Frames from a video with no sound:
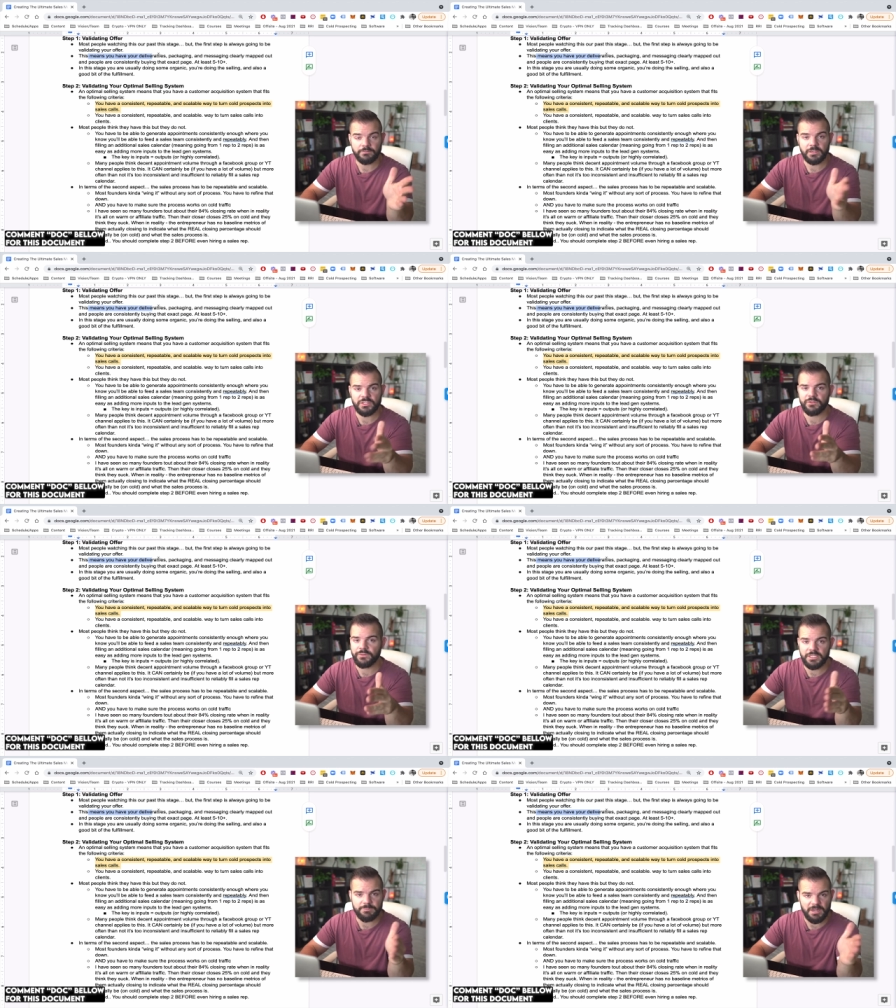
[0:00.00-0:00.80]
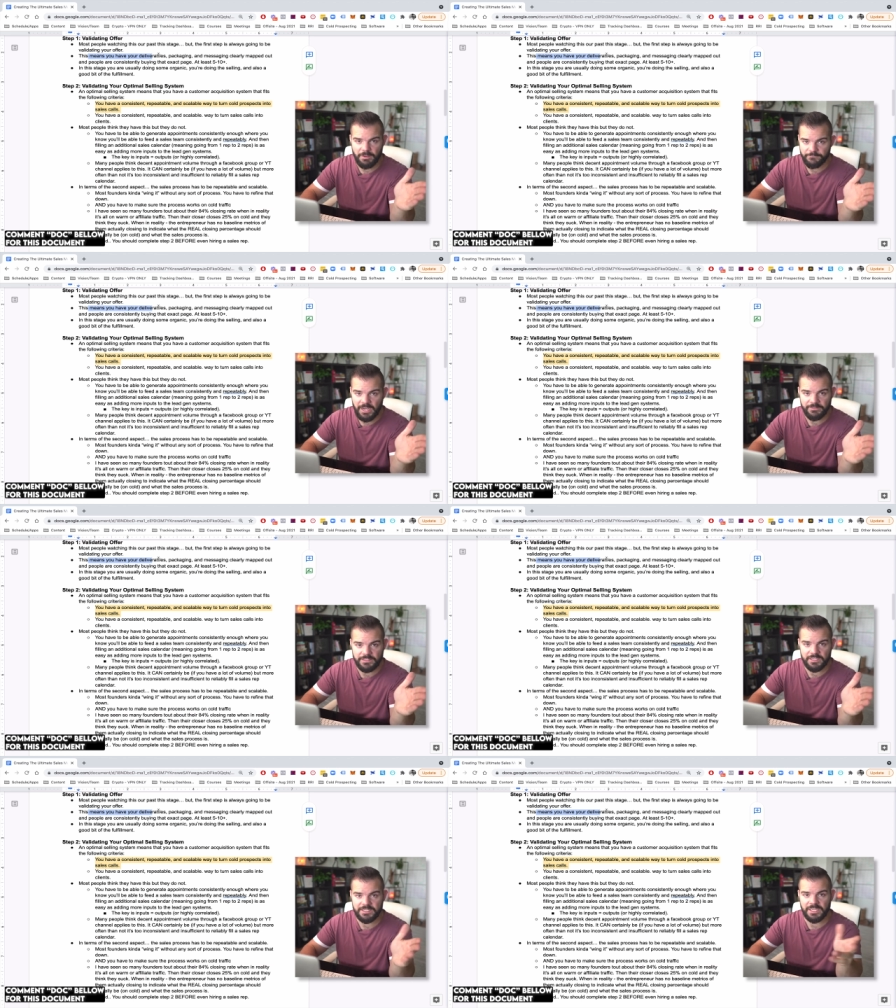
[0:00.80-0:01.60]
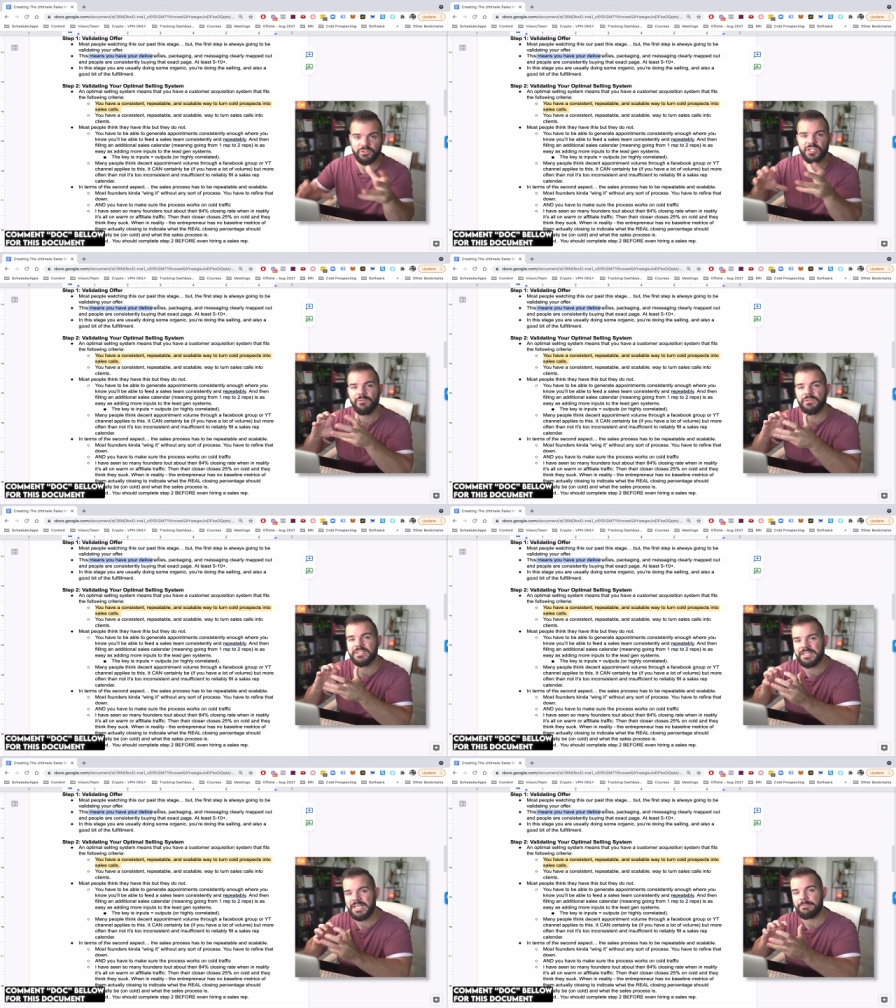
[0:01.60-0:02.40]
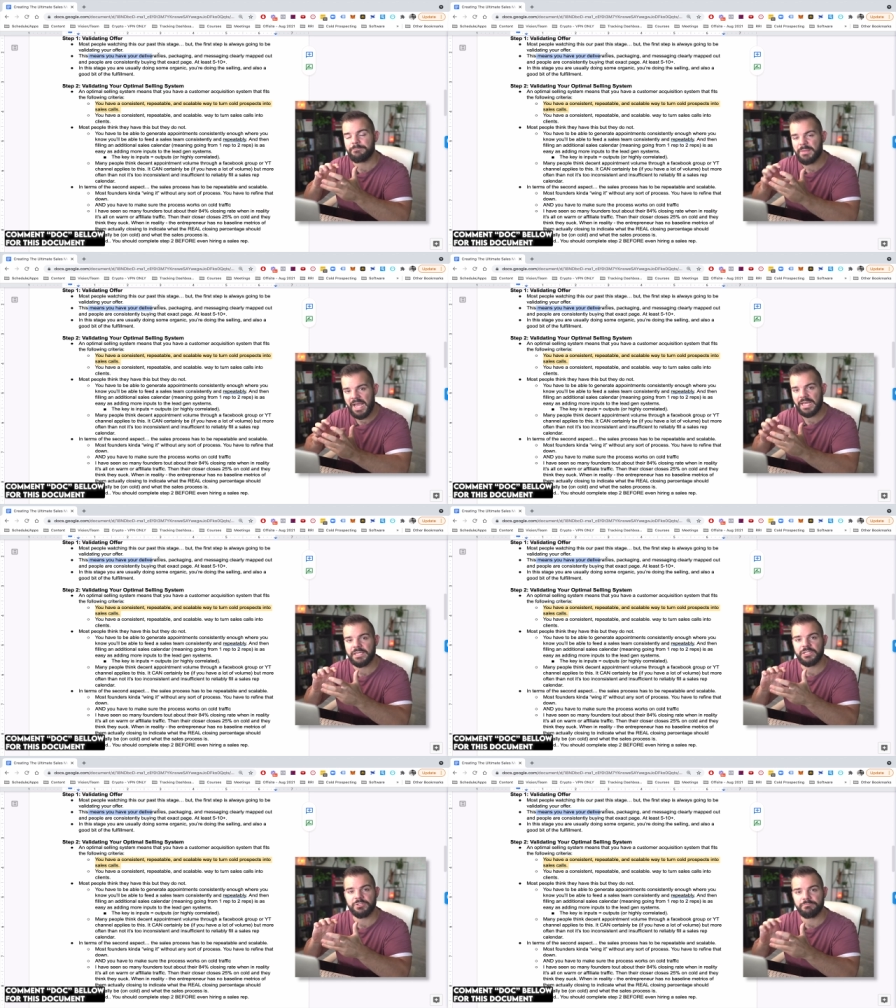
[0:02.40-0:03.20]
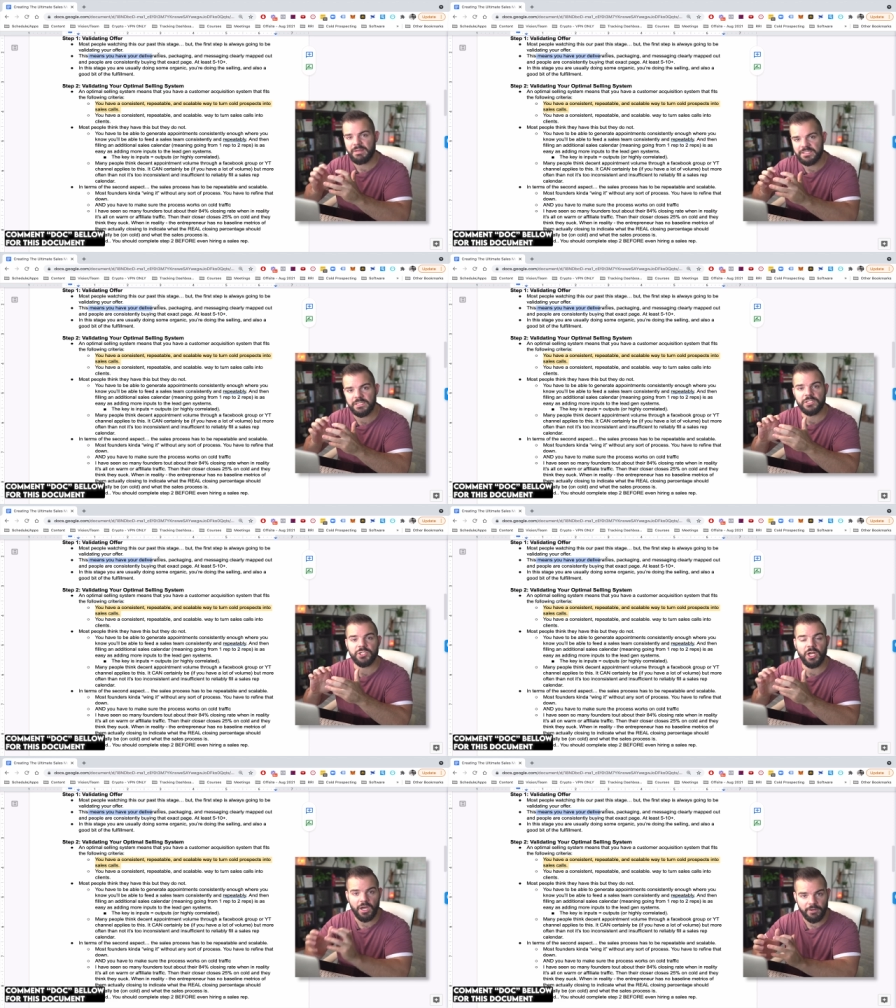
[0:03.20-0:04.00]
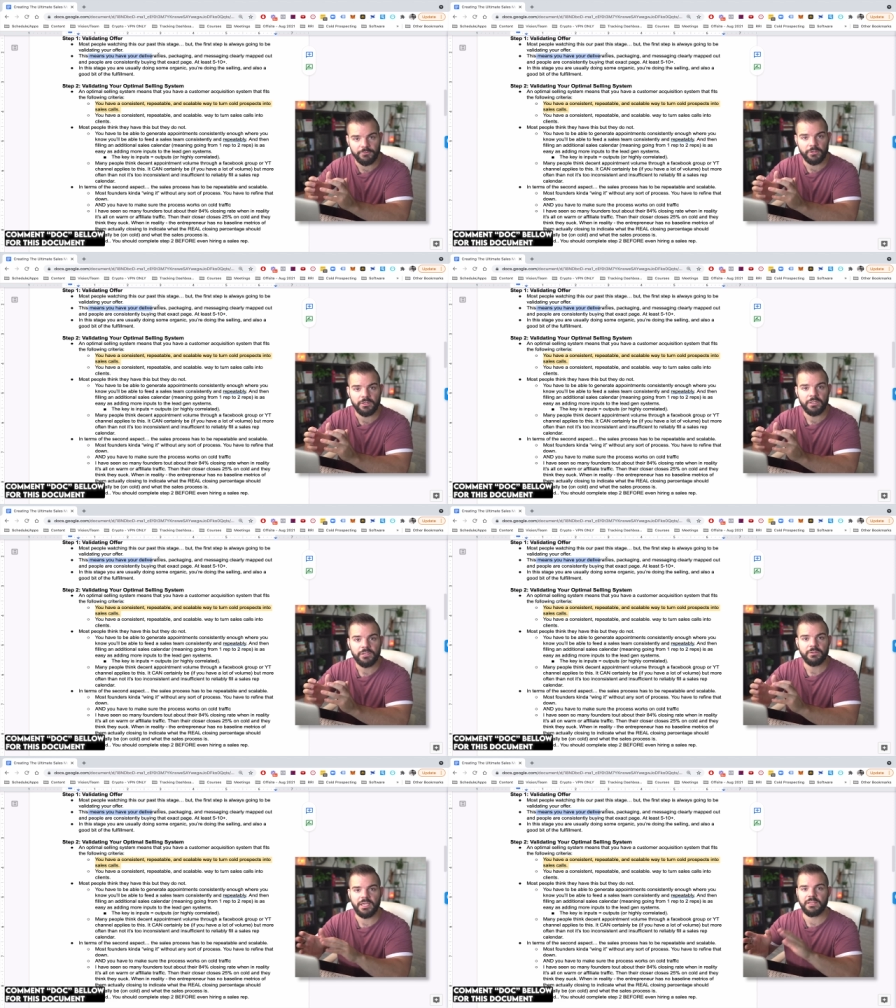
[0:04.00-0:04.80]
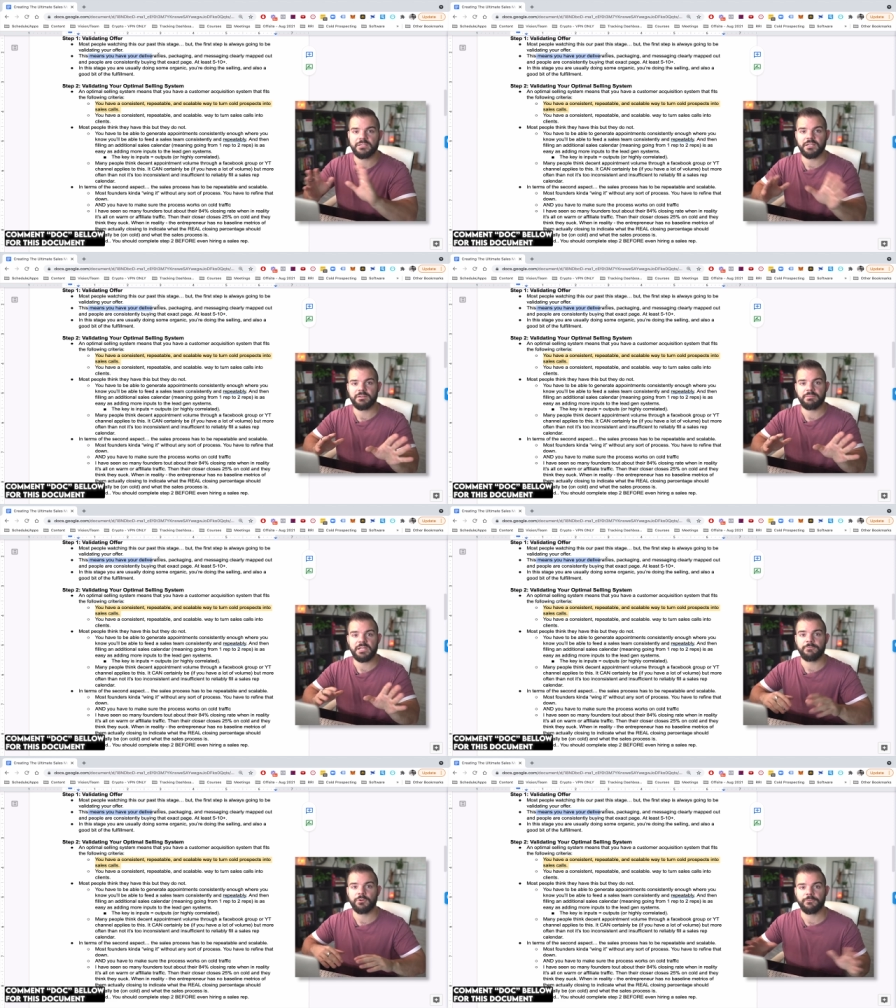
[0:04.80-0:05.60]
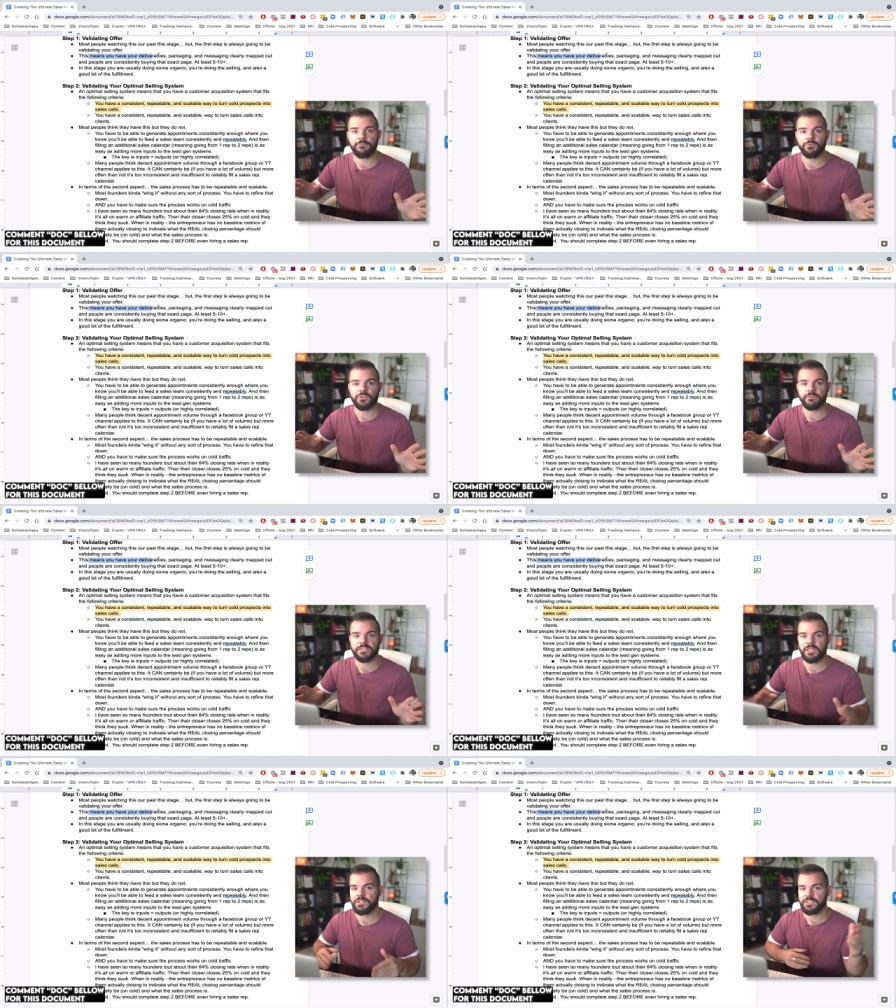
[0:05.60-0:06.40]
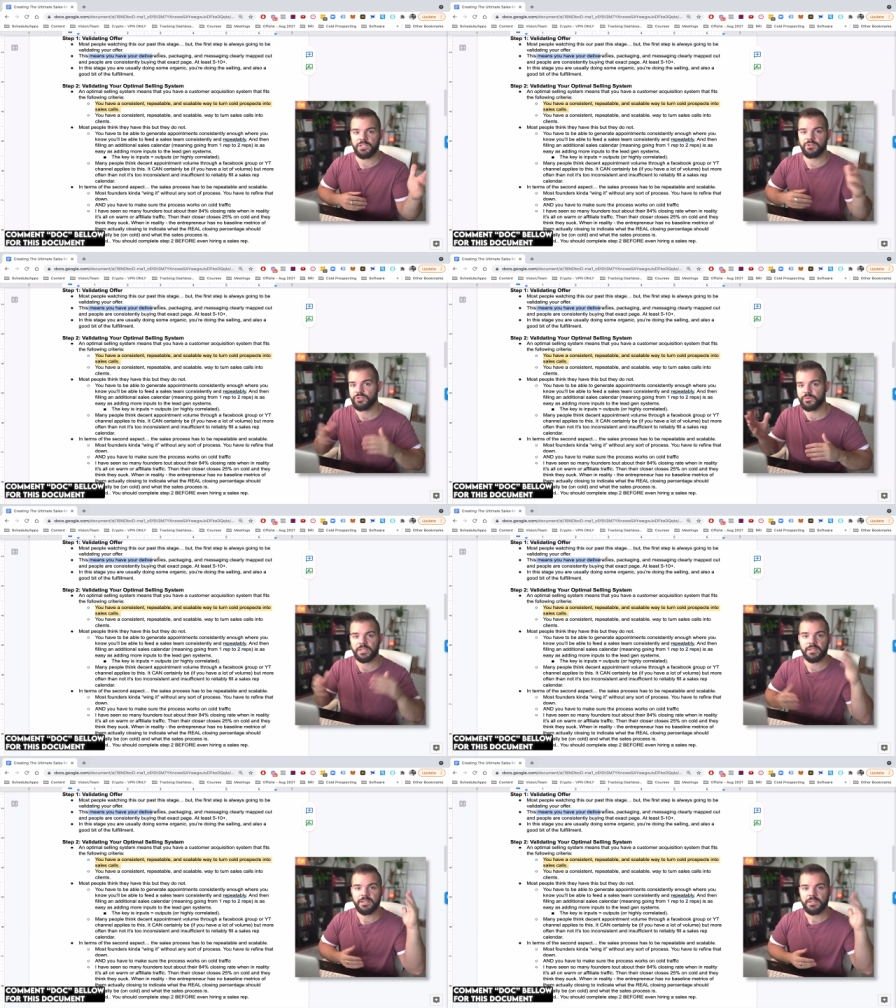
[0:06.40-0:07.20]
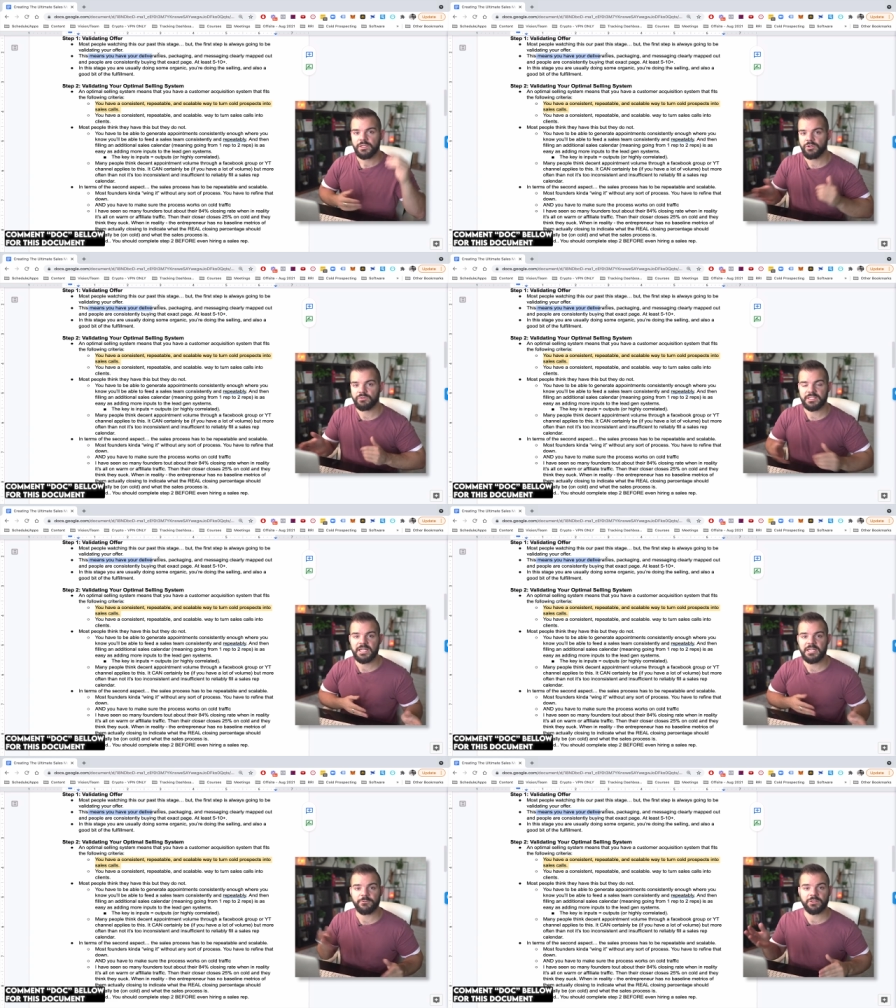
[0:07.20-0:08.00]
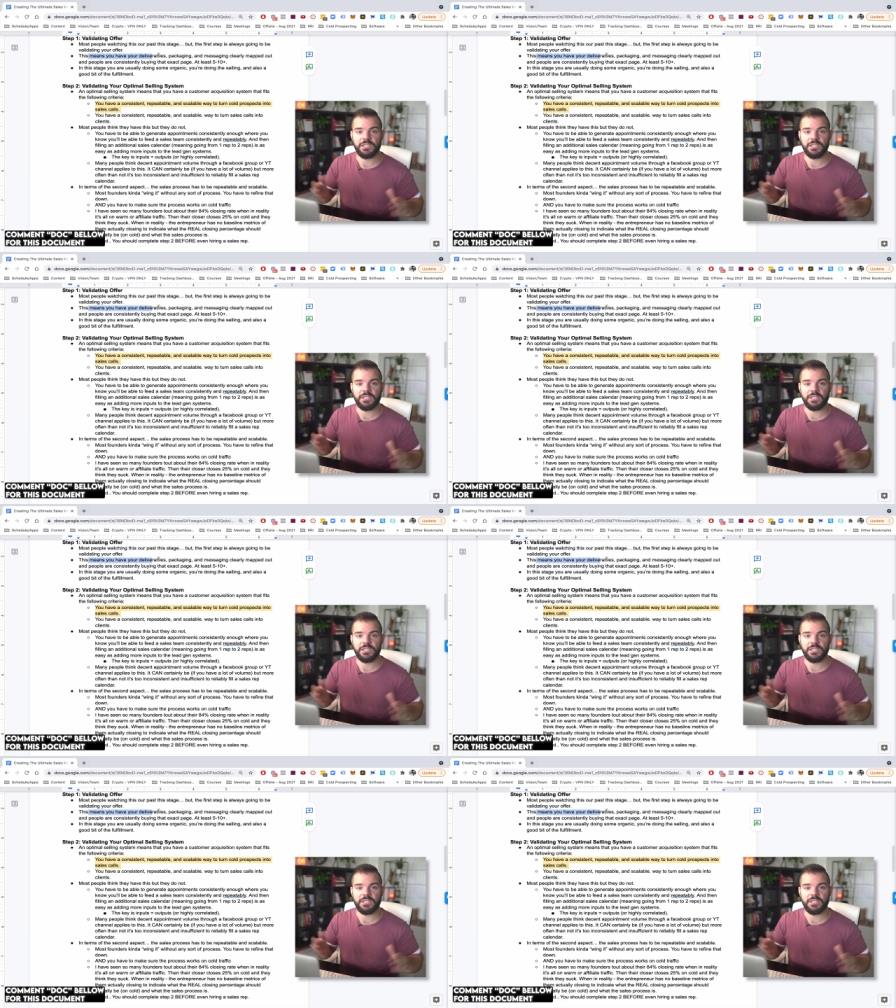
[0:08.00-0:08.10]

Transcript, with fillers: right? So you've at least made about five to 10 sales of the same package, message, offer. Okay, this doesn't mean if you're a full service agency and you're doing, you know, 10 different